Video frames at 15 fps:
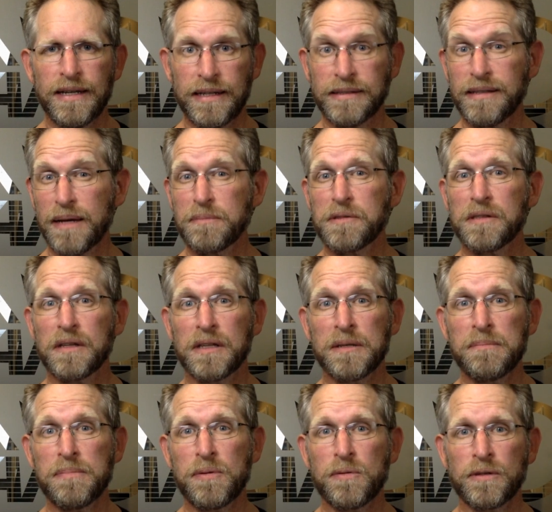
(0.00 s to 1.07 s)
it's absolutely
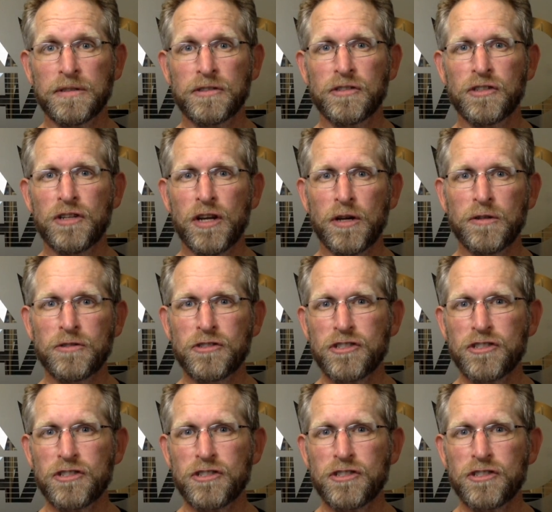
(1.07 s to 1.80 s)
important to know